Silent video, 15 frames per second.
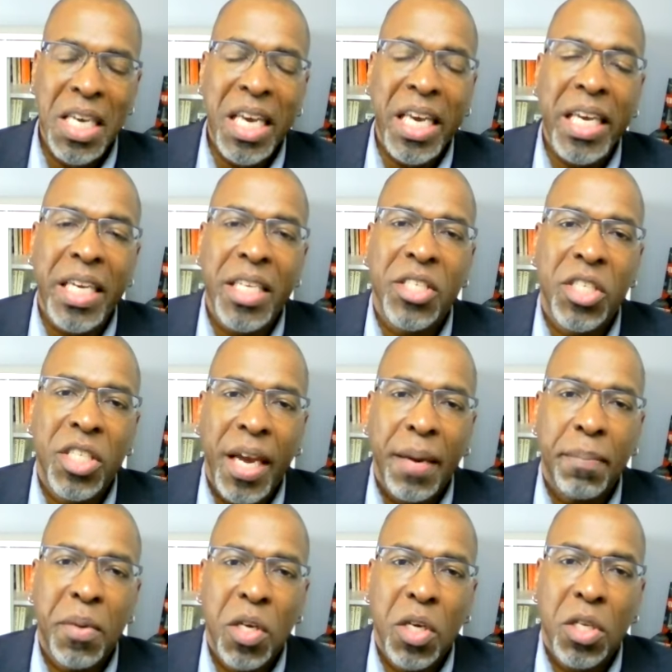He has
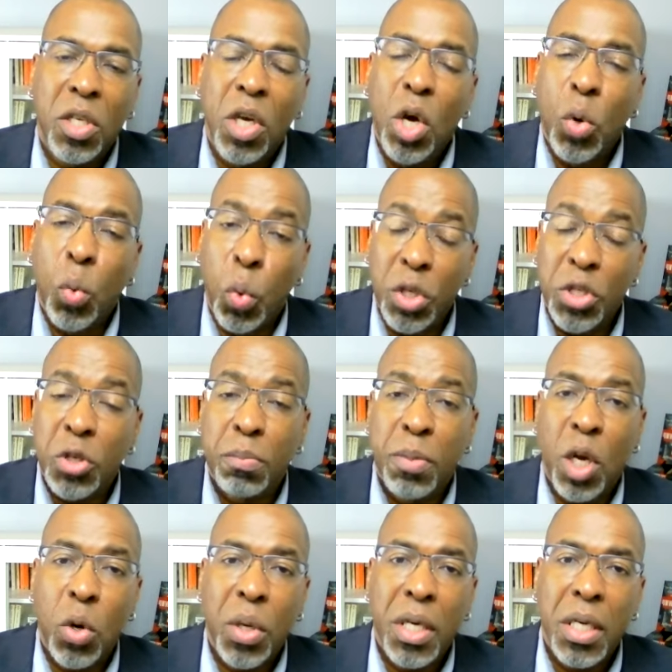championed
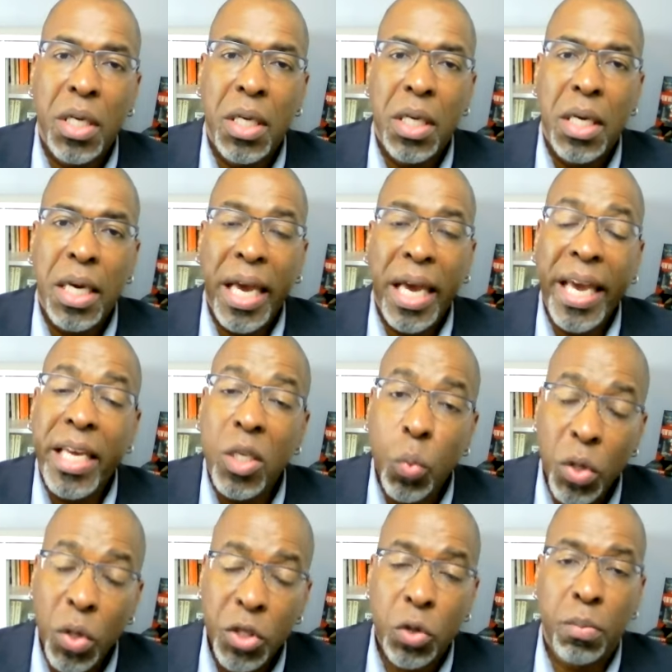whistleblowing and
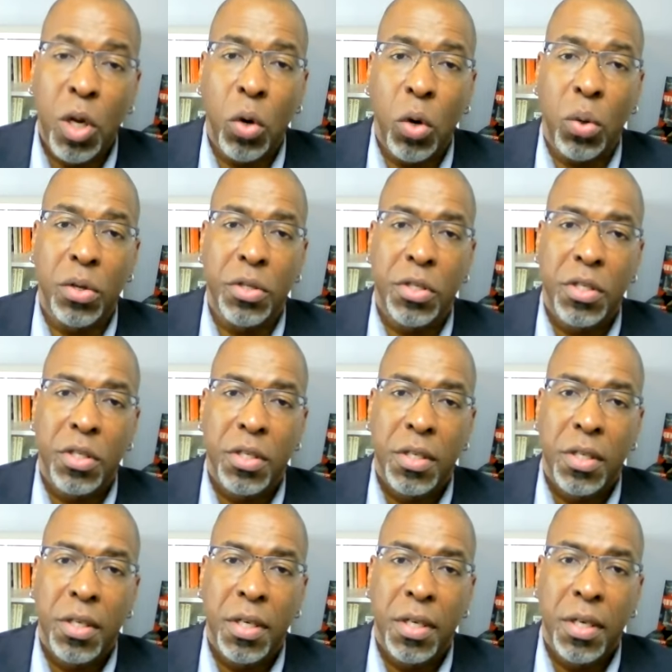whistleblowers.
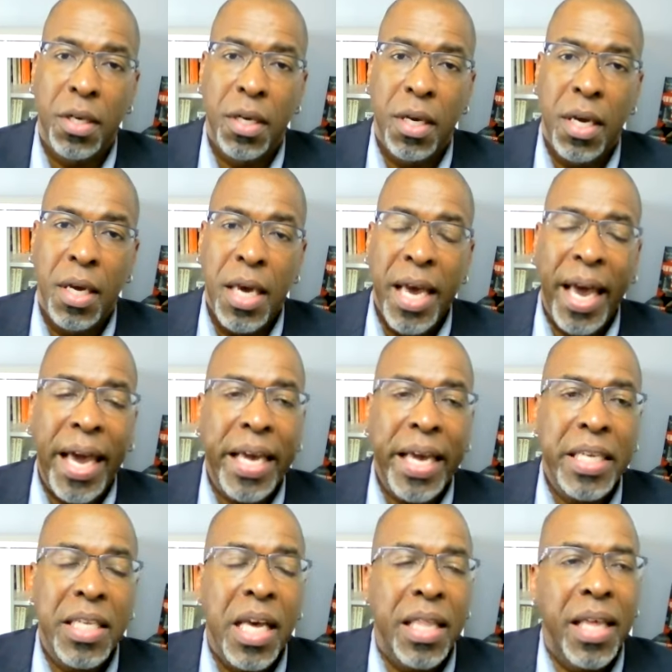
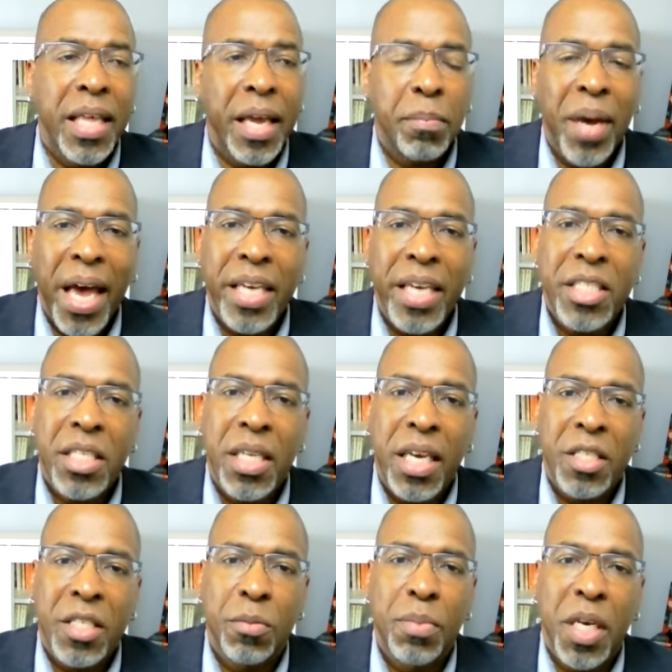And that passion
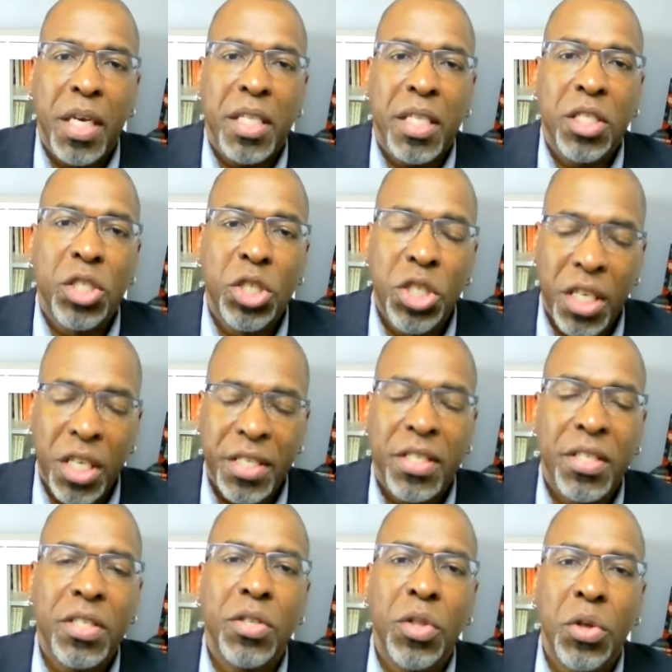has been just
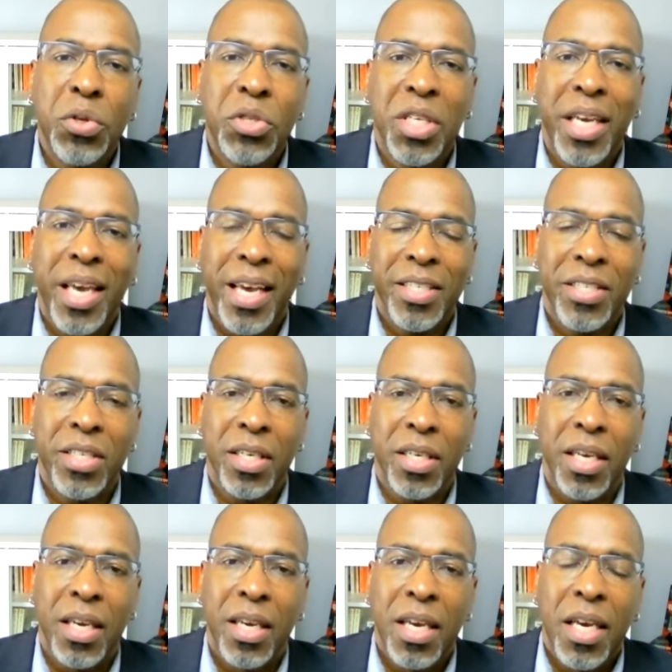as
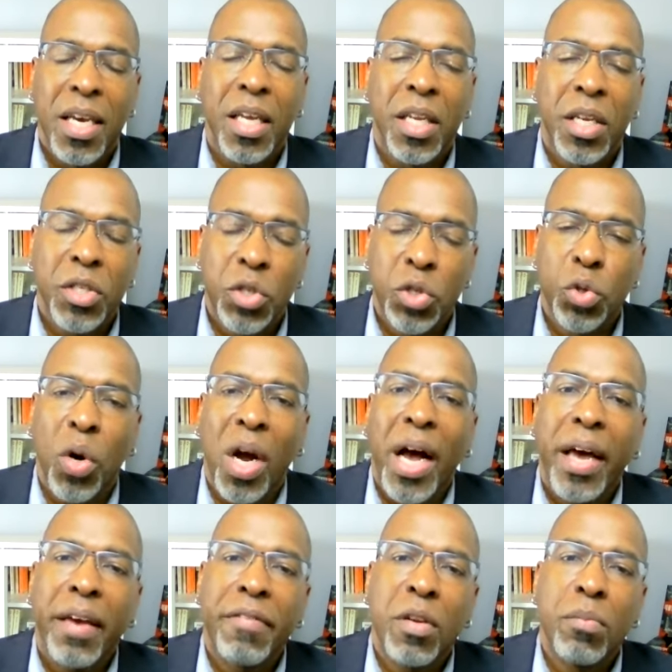enthusiastic in his
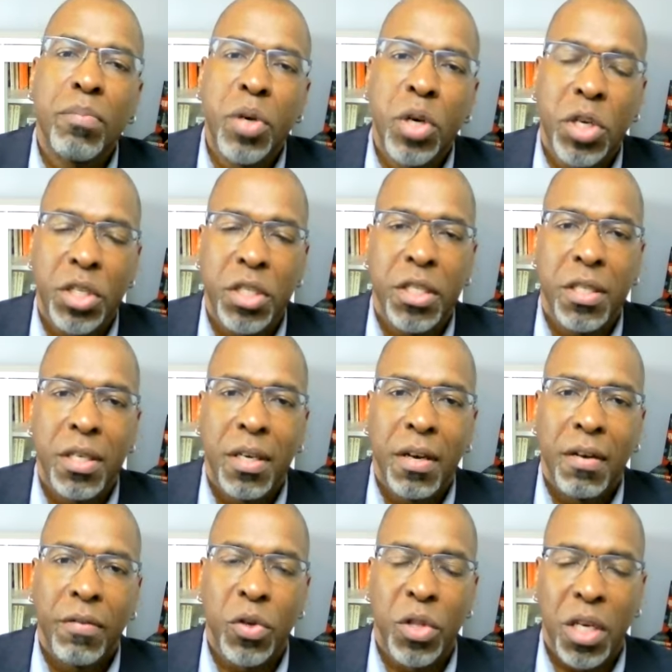drive and push
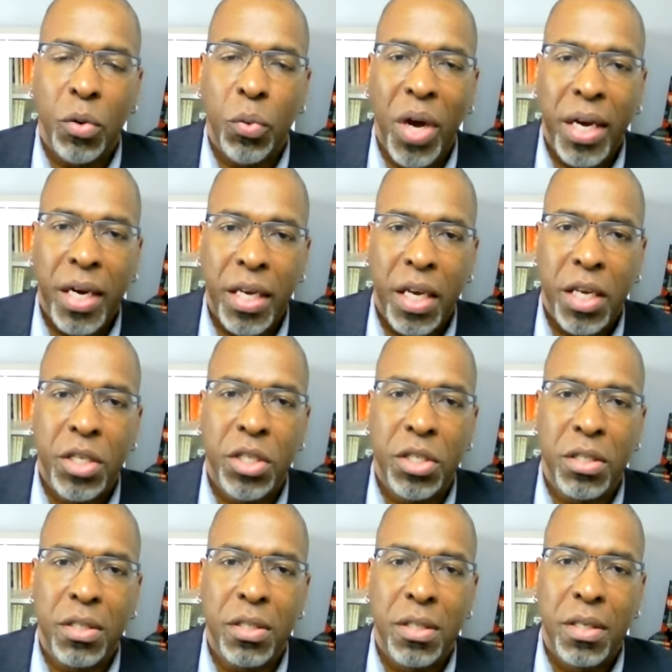for the
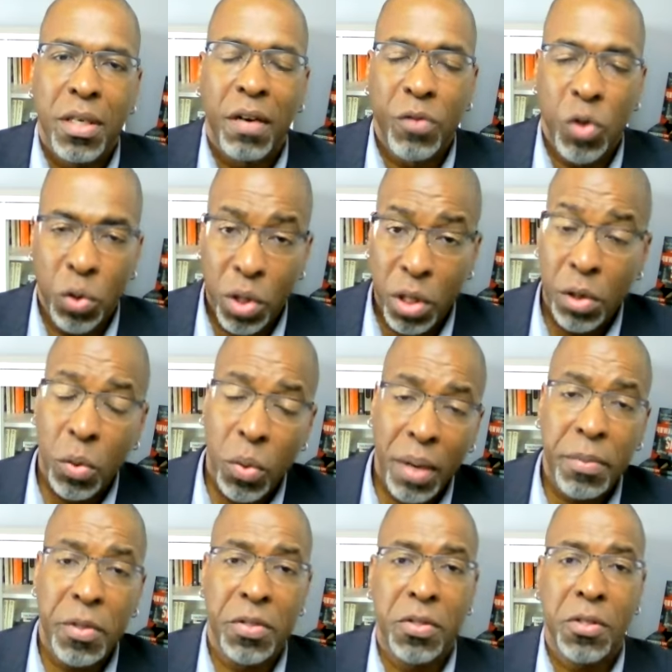eradication of nuclear
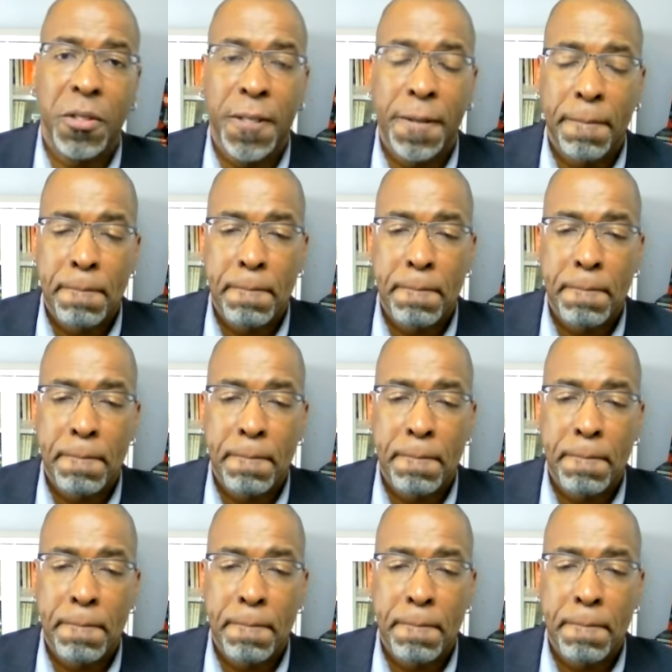weapons.